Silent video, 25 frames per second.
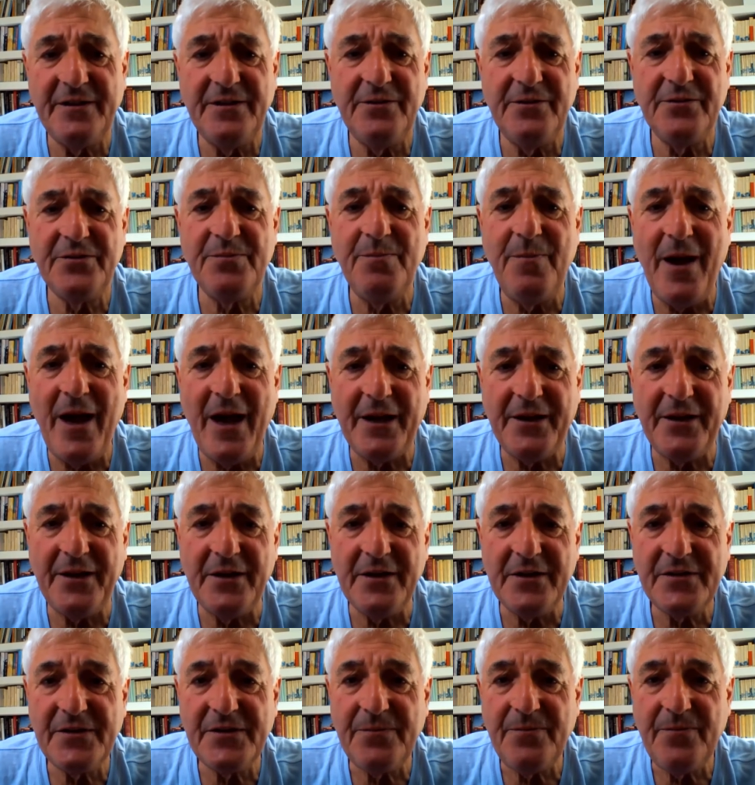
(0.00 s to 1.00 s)
It was
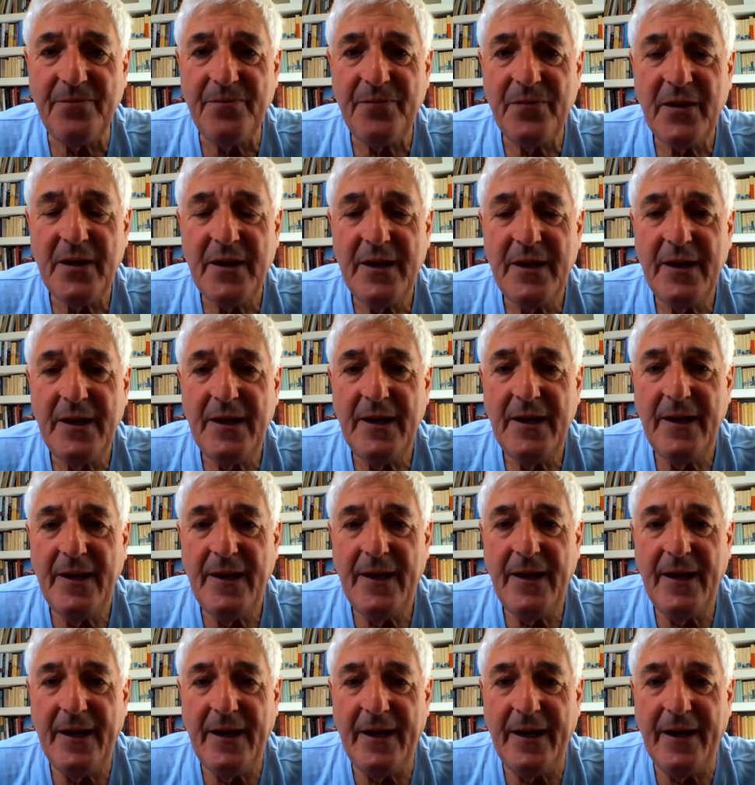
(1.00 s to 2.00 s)
madness.
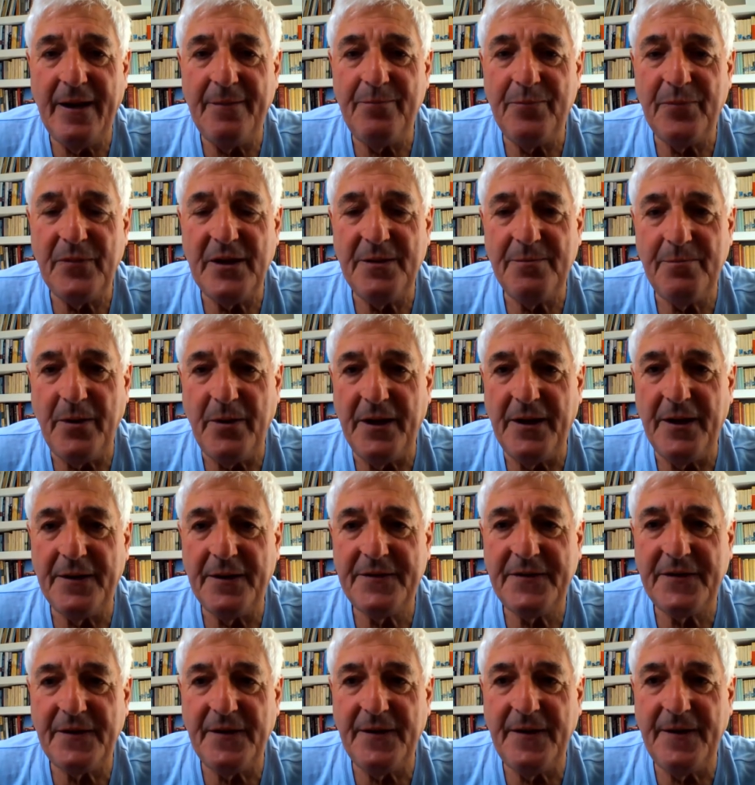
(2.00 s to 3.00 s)

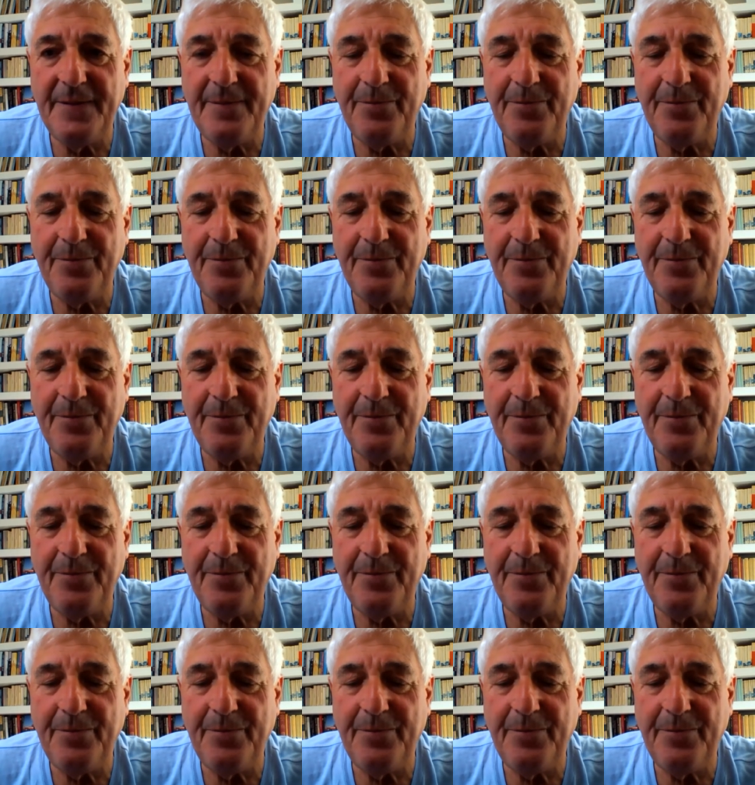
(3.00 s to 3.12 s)
But